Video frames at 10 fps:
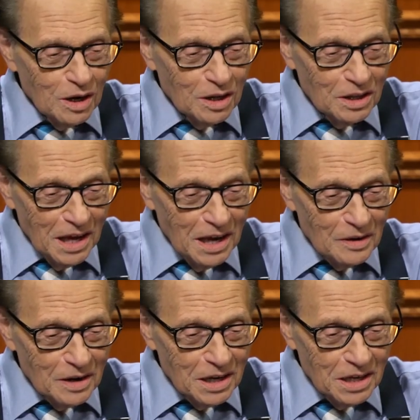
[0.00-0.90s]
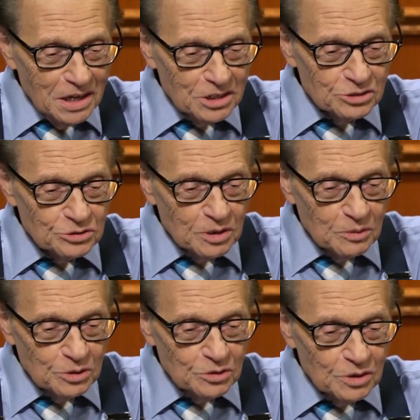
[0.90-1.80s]
other era in history
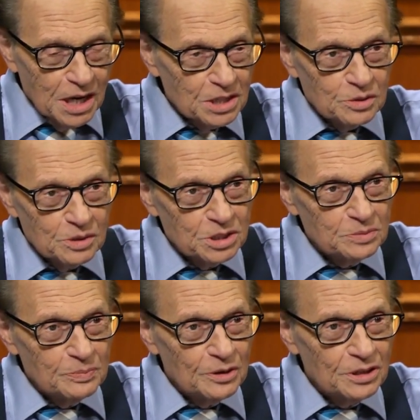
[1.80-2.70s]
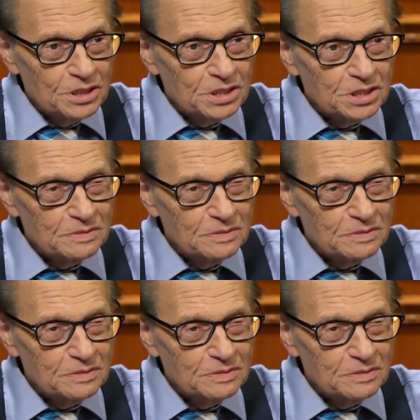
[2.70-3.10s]
would you like to experience?